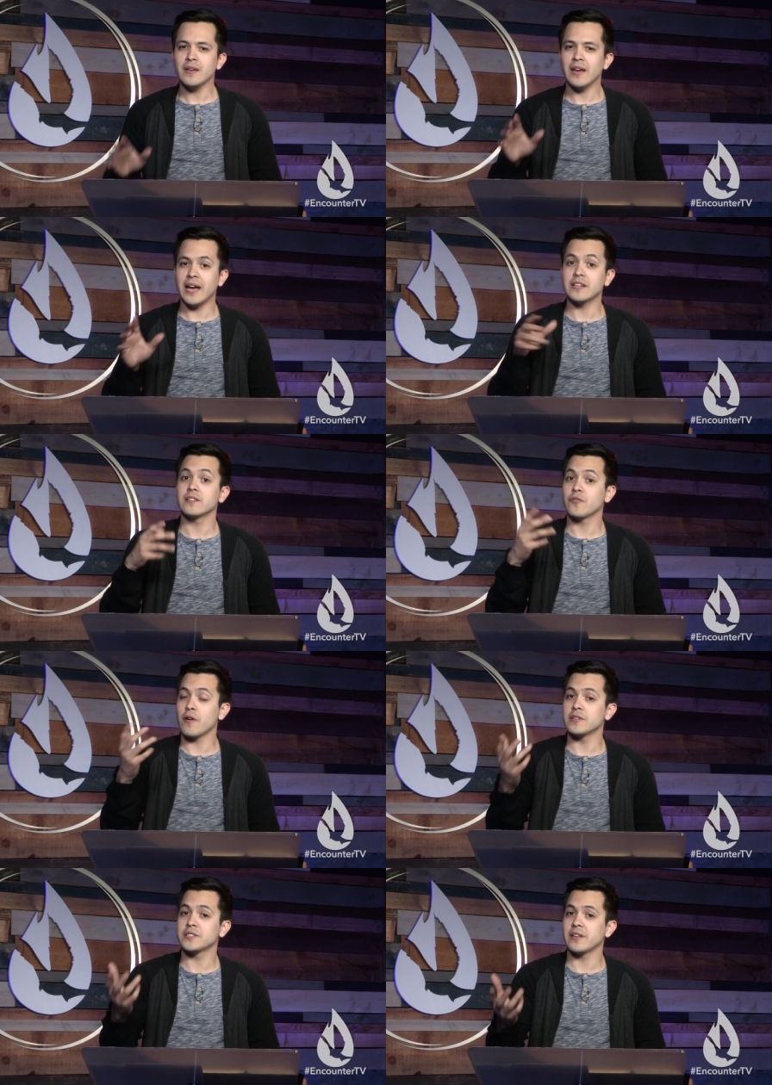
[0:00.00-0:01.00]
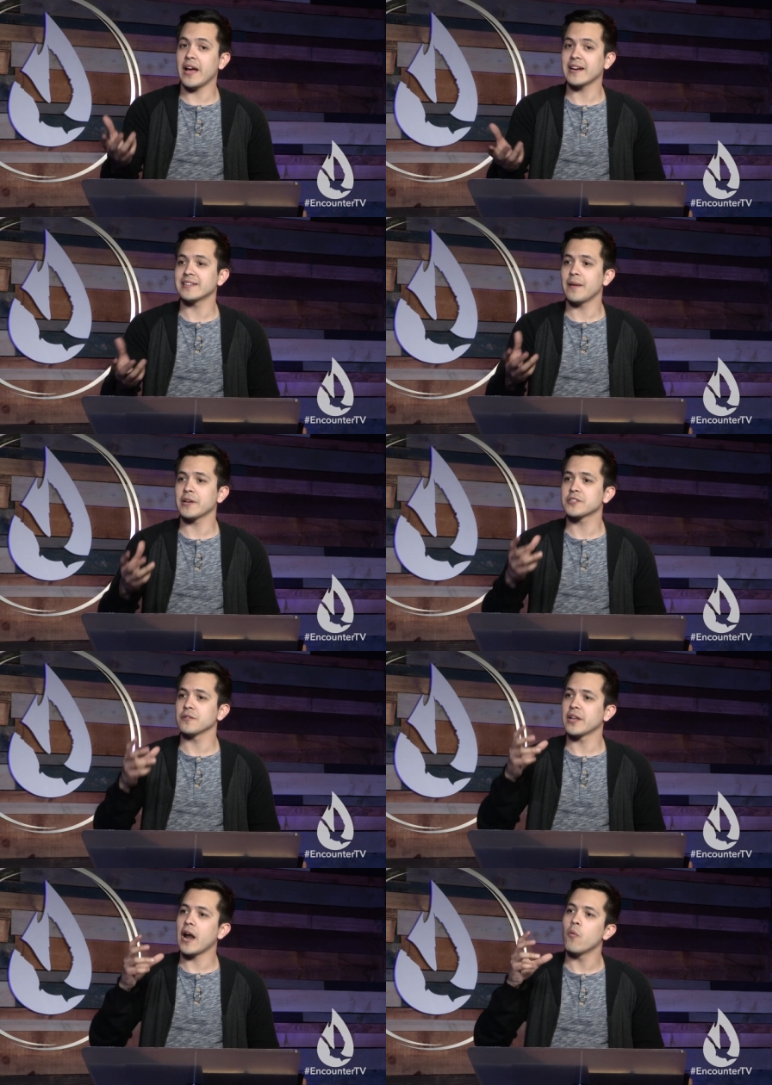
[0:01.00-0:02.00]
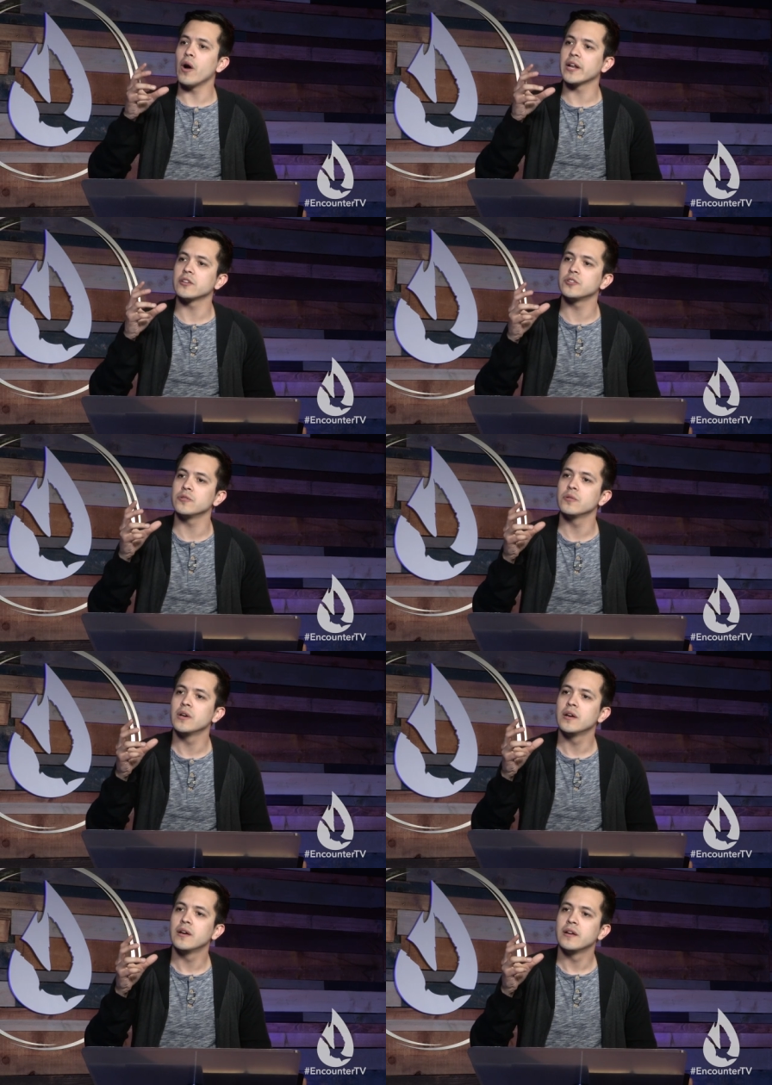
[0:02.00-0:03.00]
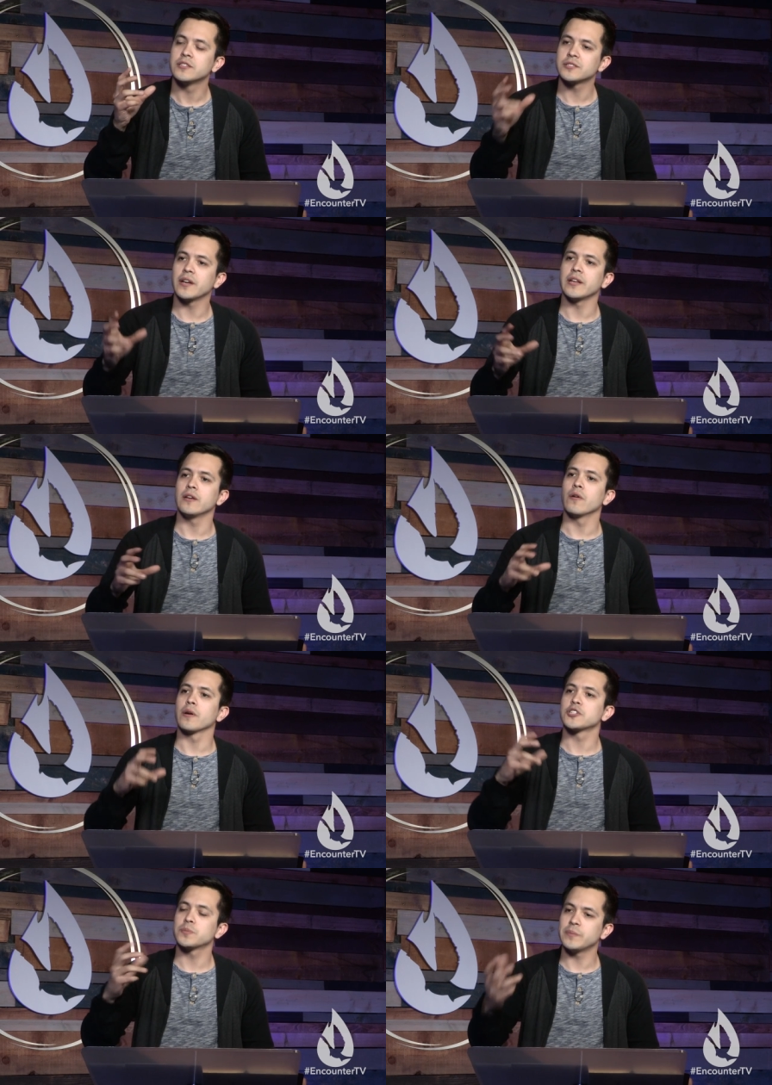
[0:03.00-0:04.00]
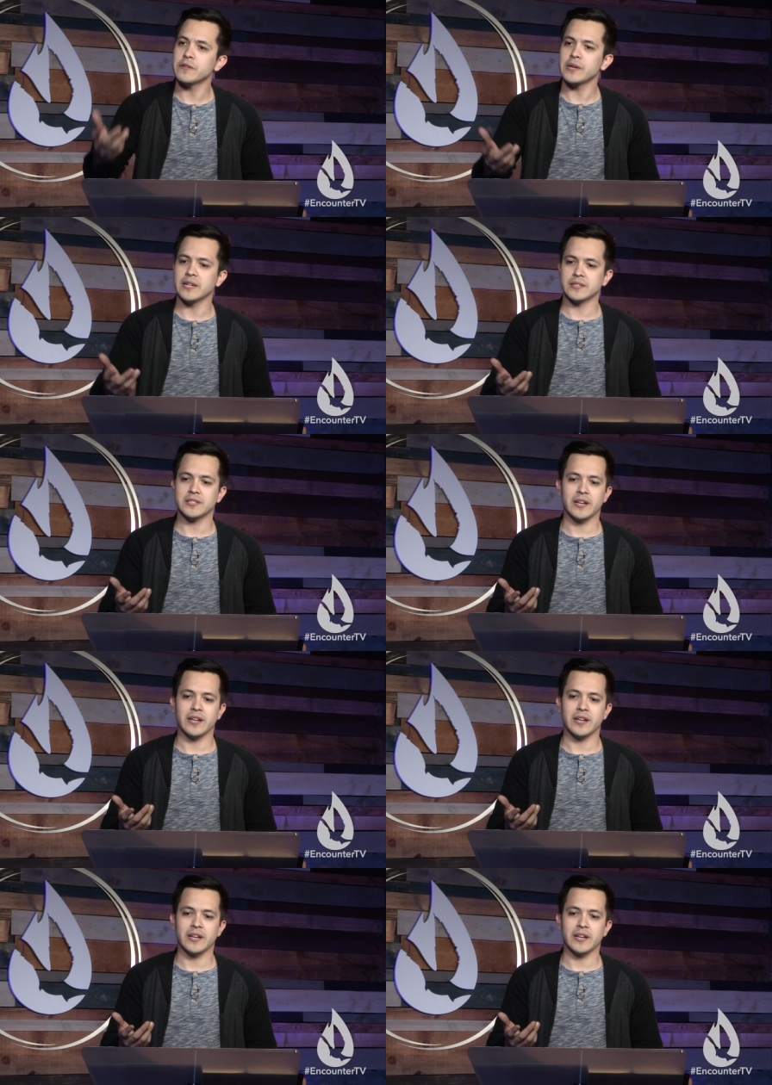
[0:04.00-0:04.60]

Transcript: as far as academics go, that I wanted to study or experience.